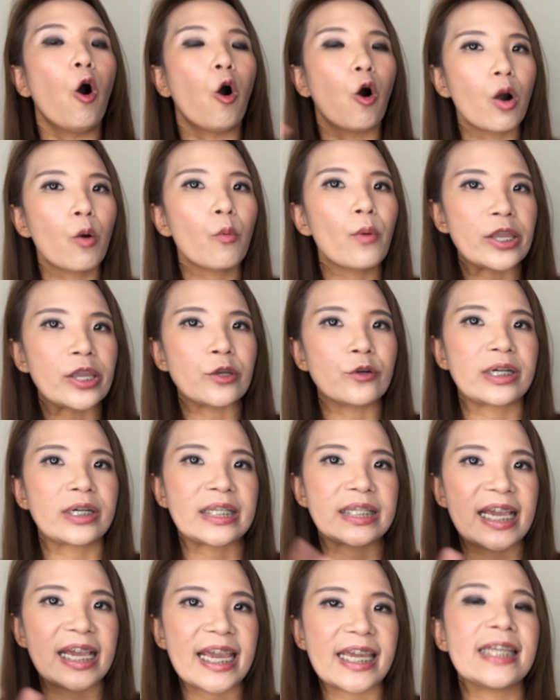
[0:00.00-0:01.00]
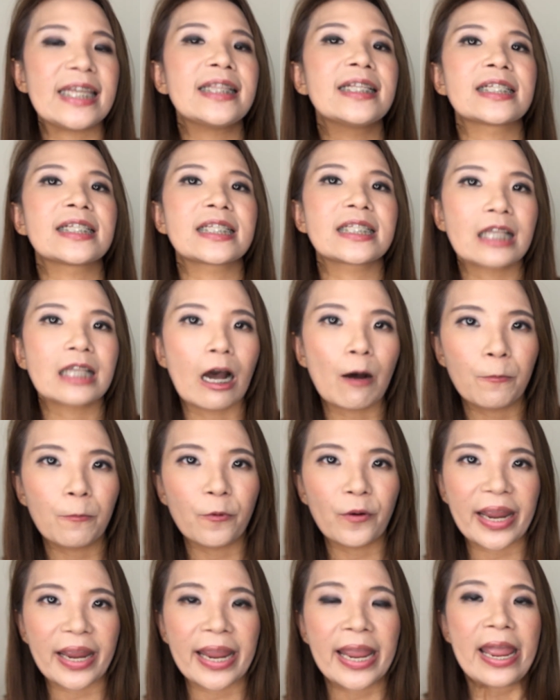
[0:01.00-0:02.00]
or when you are taking the
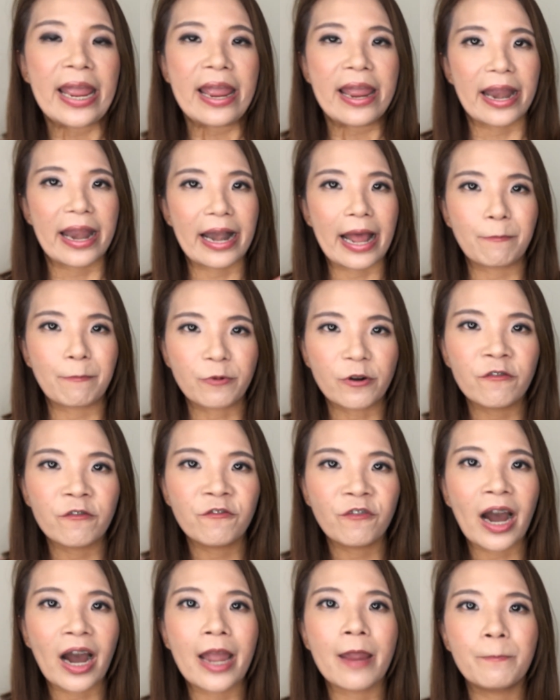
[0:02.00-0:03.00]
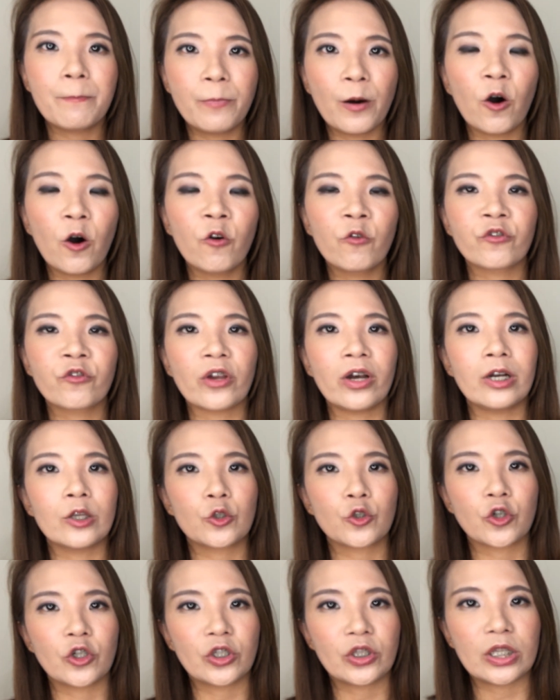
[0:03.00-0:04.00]
subway. And I provide both
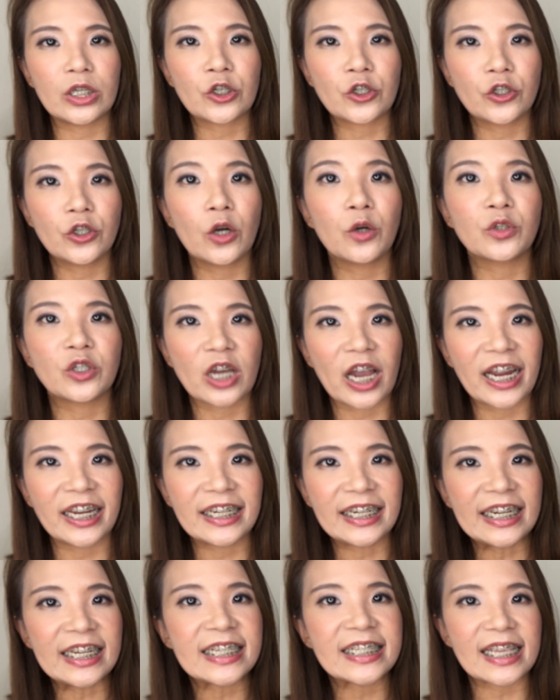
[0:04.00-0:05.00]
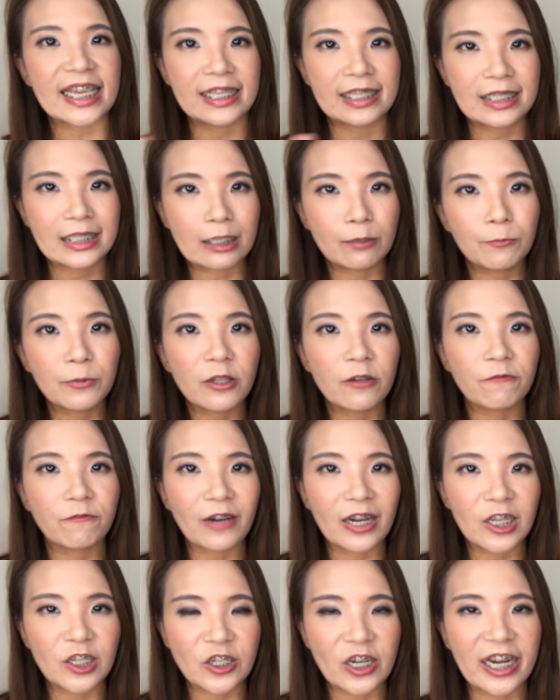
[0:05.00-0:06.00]
traditional Chinese and
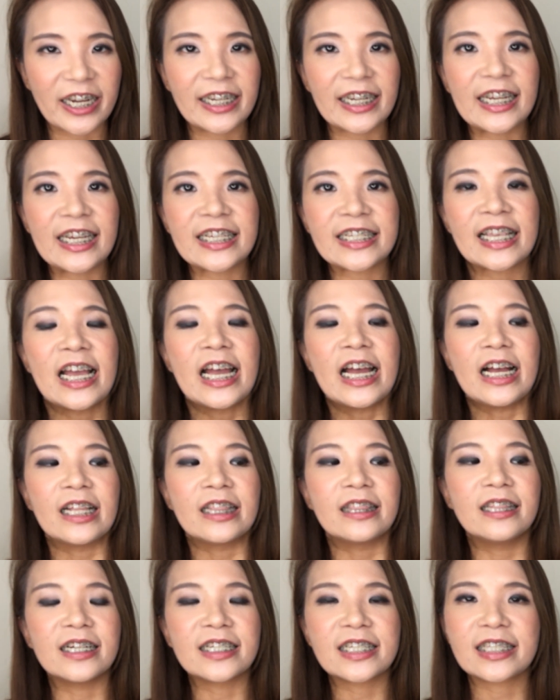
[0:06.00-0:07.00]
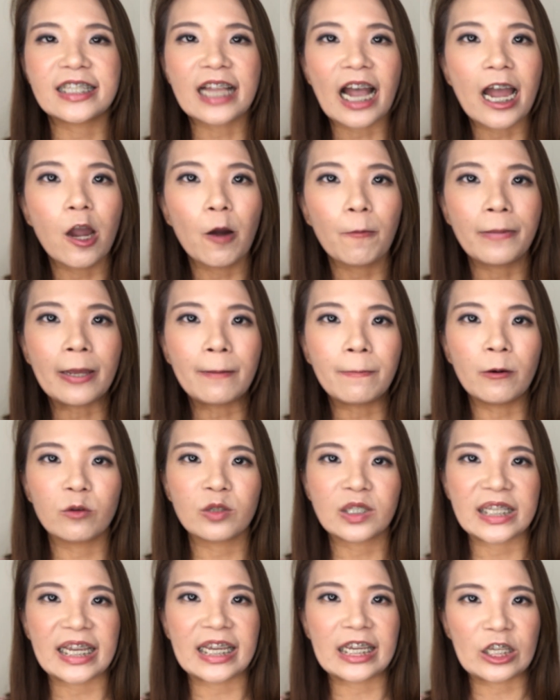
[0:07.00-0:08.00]
simplified Chinese, the style
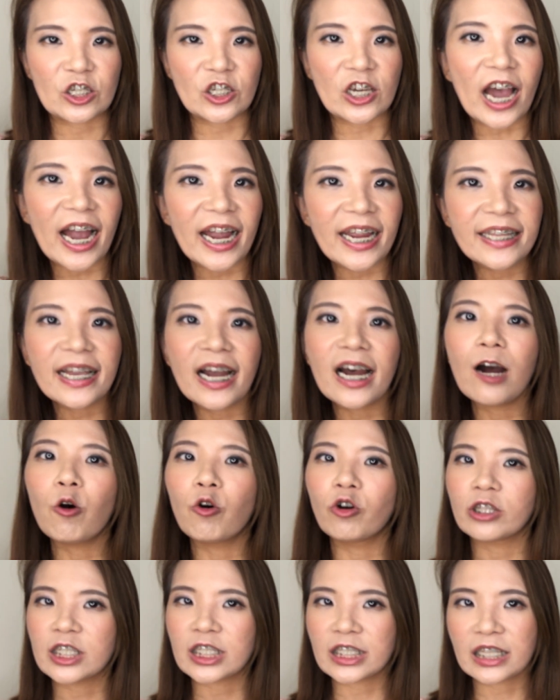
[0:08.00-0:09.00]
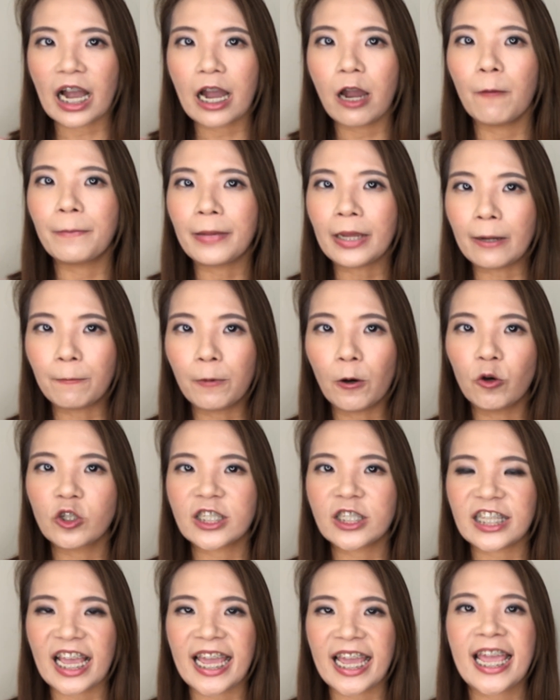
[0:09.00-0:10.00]
people say in China or the style people
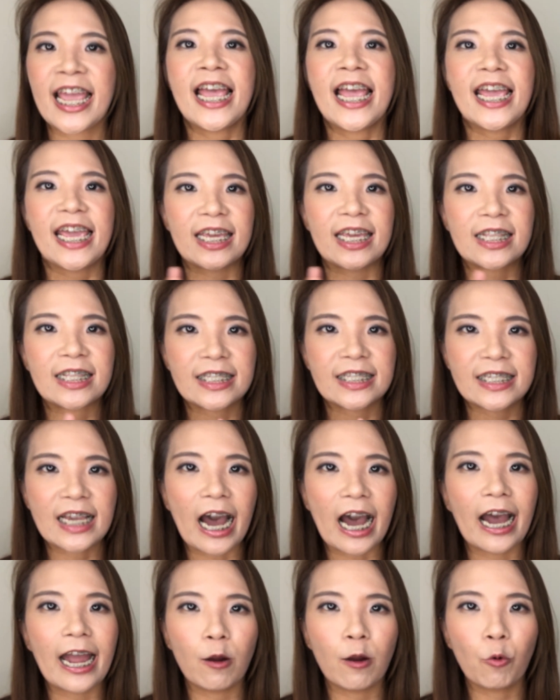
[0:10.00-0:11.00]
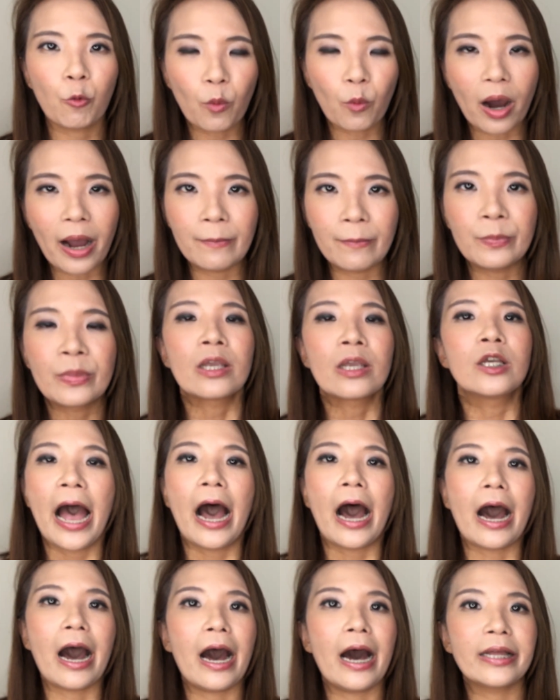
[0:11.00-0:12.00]
say in Taiwan.
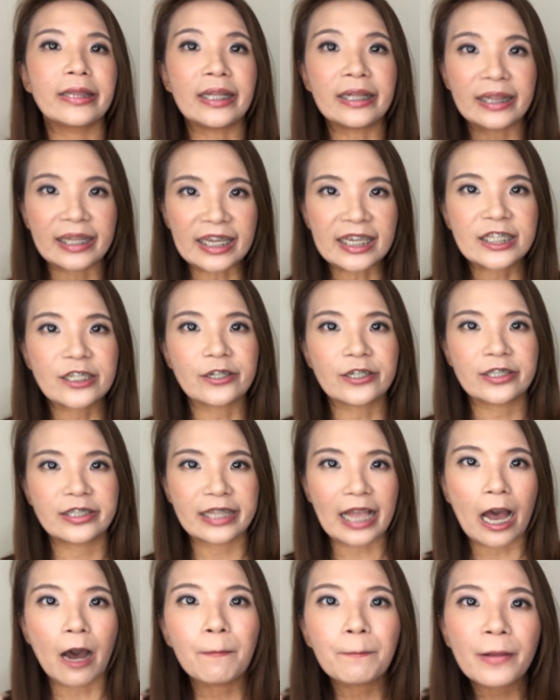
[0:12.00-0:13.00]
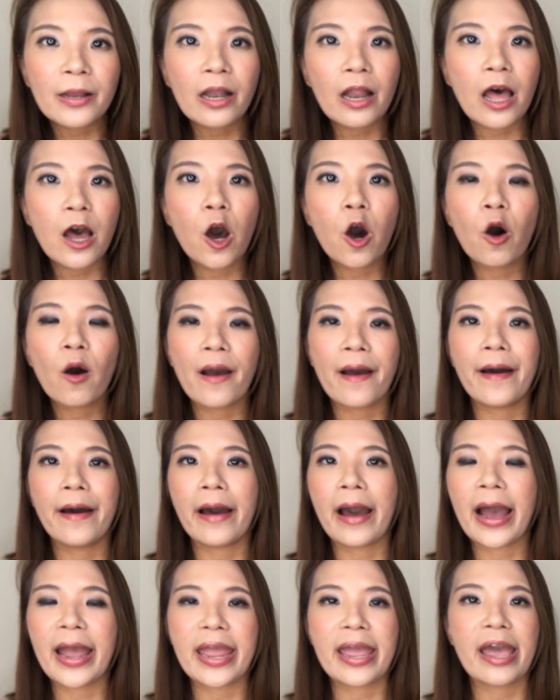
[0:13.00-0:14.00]
The links are down below.
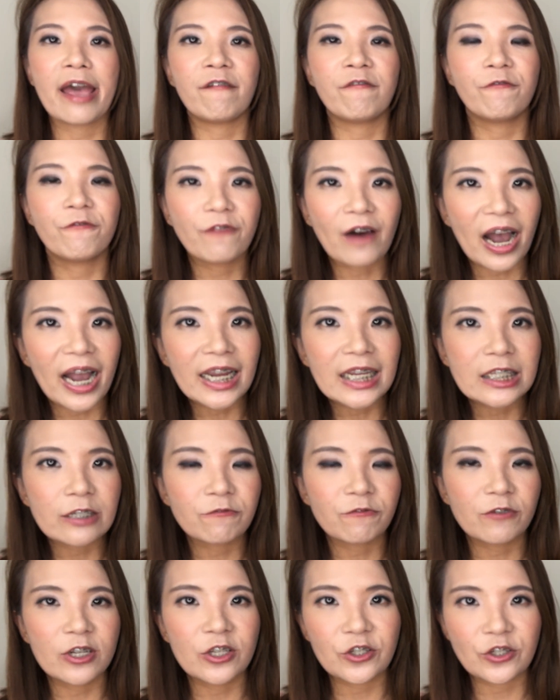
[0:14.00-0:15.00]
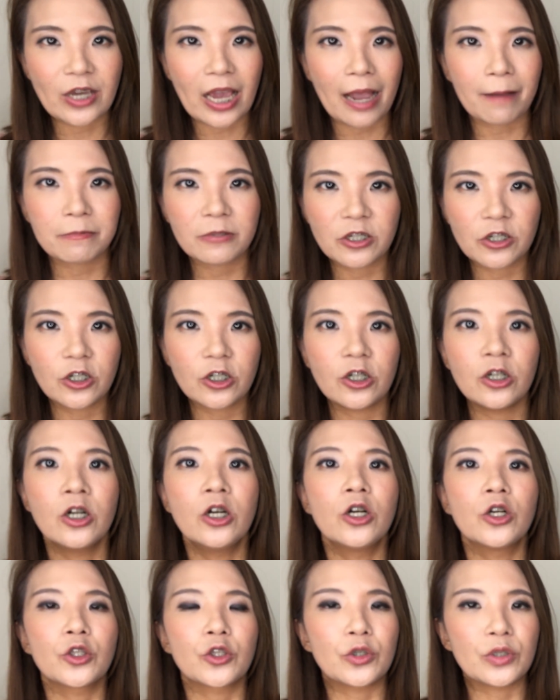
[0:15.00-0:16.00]
I have 5 different chapters
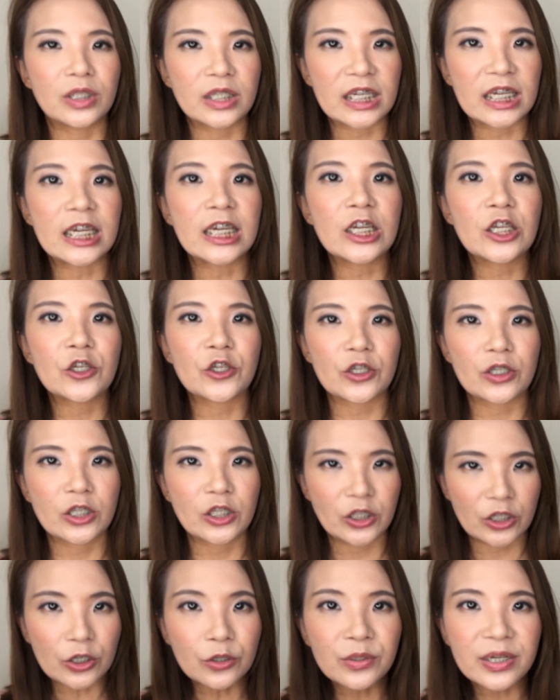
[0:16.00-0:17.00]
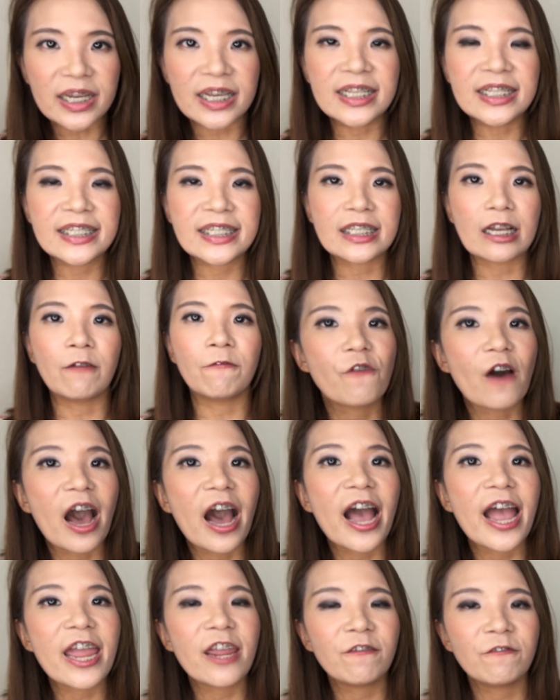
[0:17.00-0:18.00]
to teach students
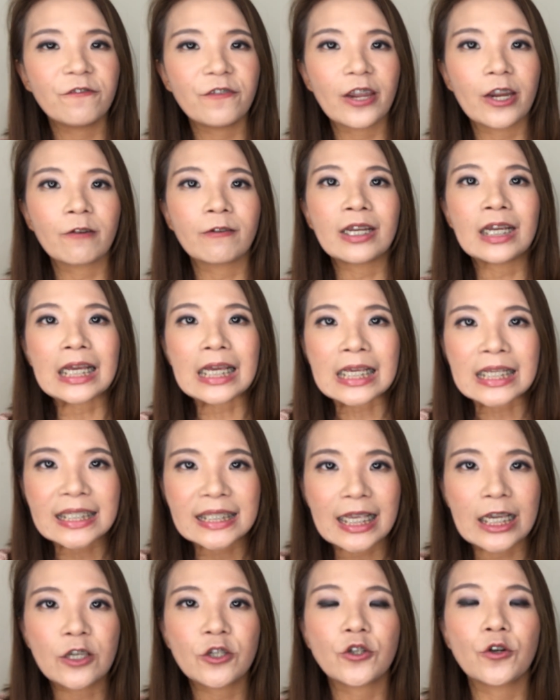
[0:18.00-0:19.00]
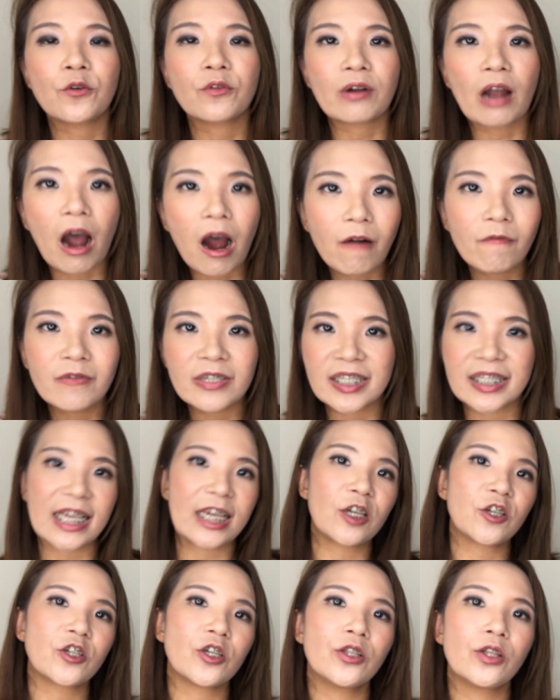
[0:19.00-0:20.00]
5 very essential
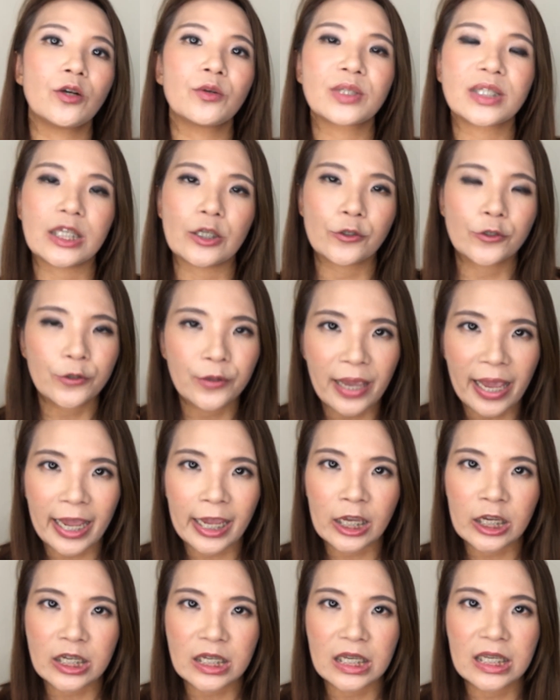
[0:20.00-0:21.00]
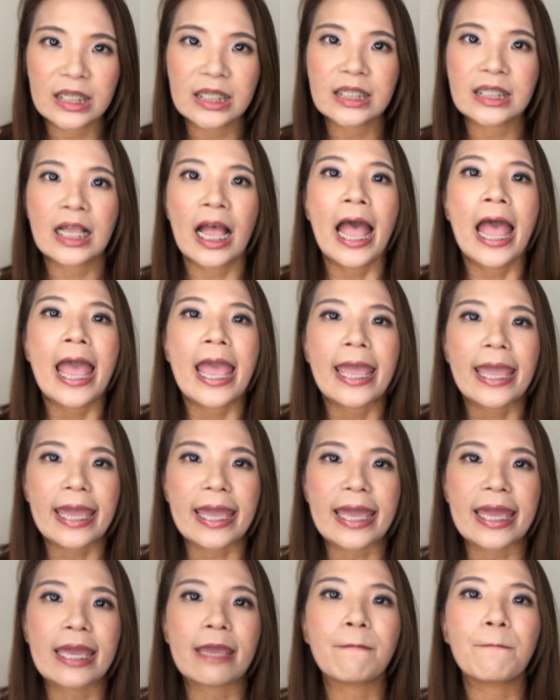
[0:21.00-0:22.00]
conversational situations
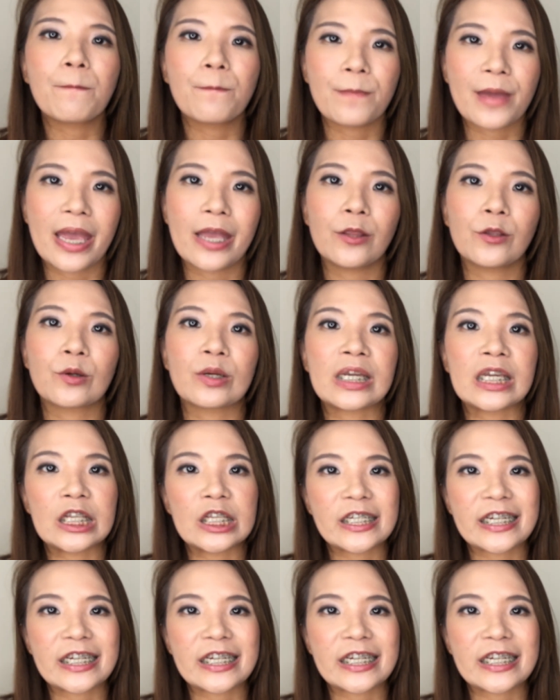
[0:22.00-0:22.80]
in Mandarin